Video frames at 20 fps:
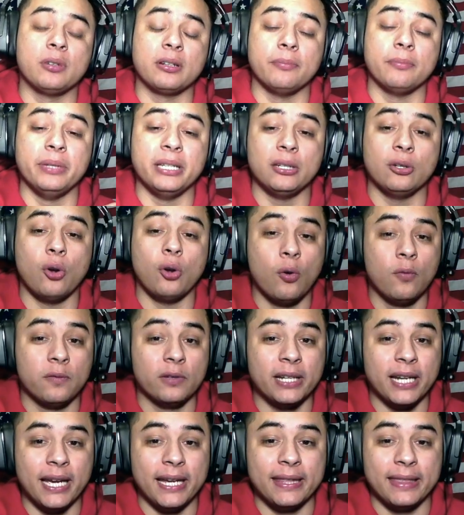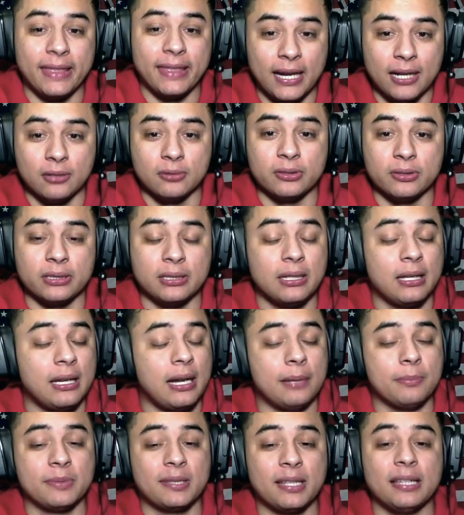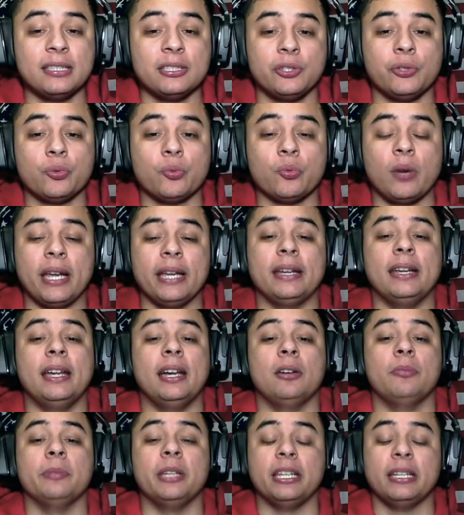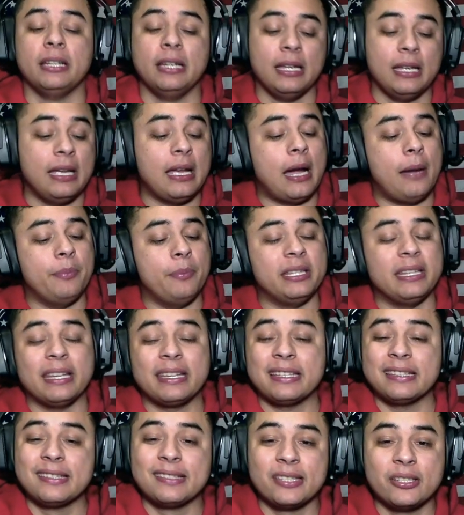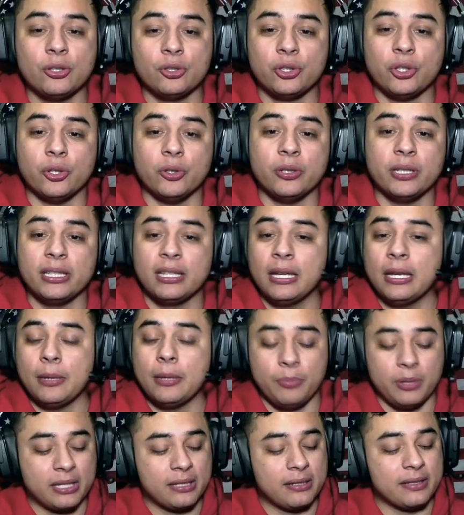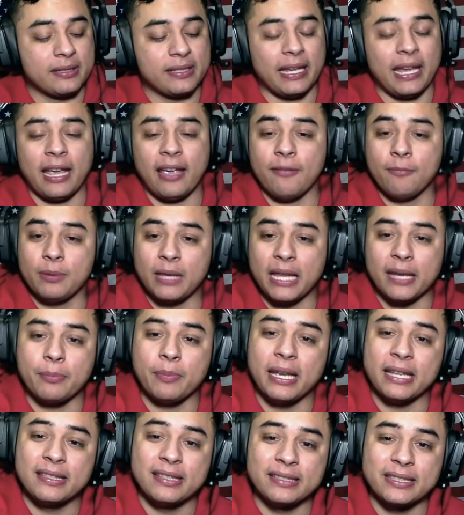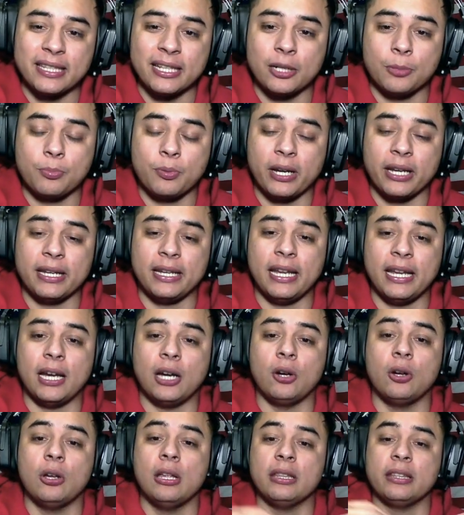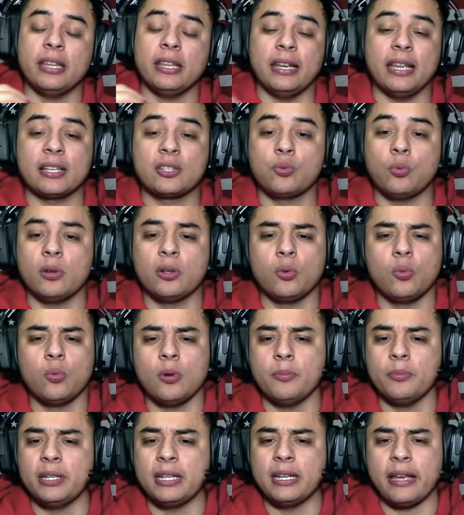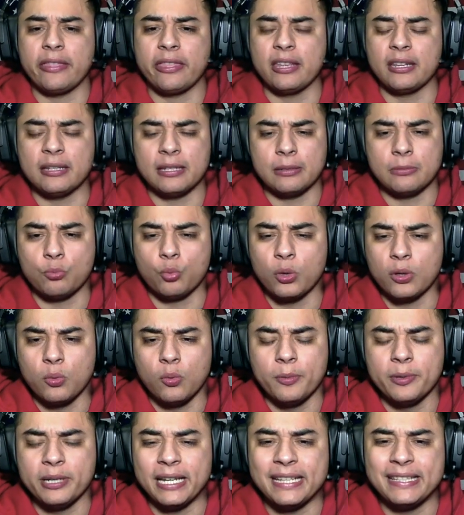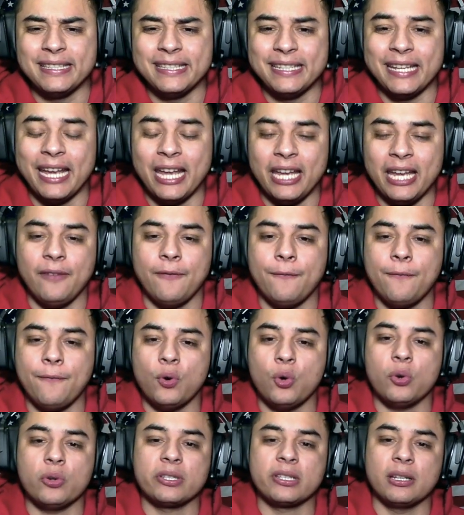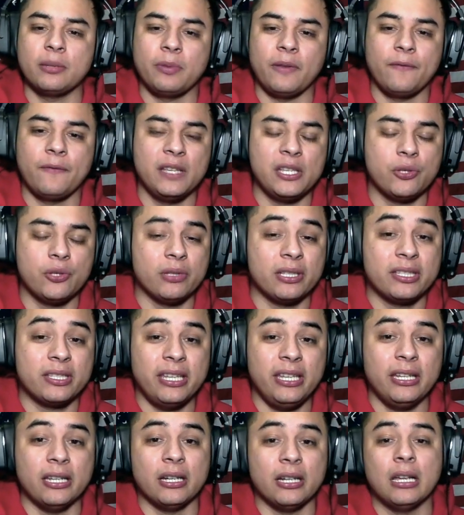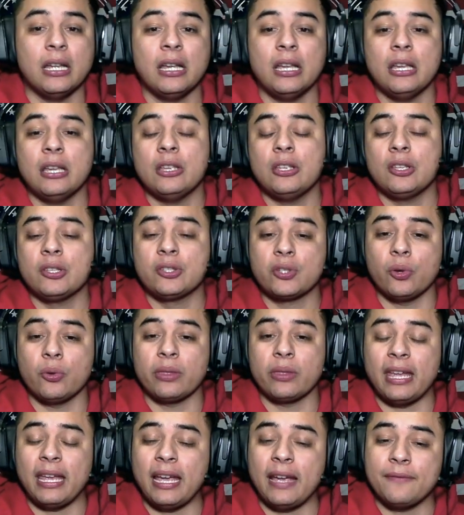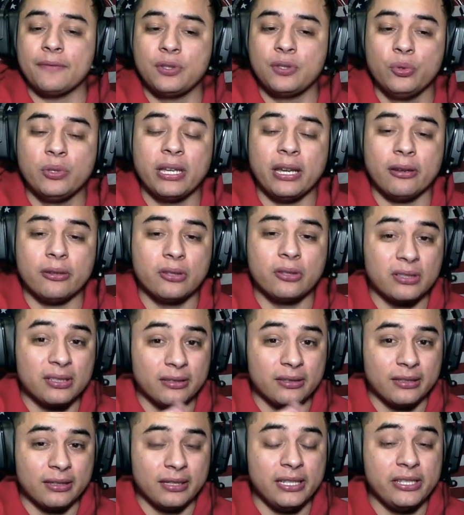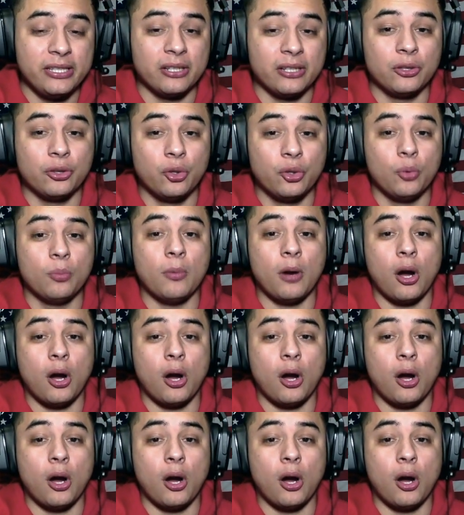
would have been over 9,000. I'm telling you right now, man. I mean, they can still do it because they have Black Manta set up right now. The next Wonder Woman, I think Wonder Woman 1984 is going to be featuring Cheetah. So they have two characters of the Legion of Doom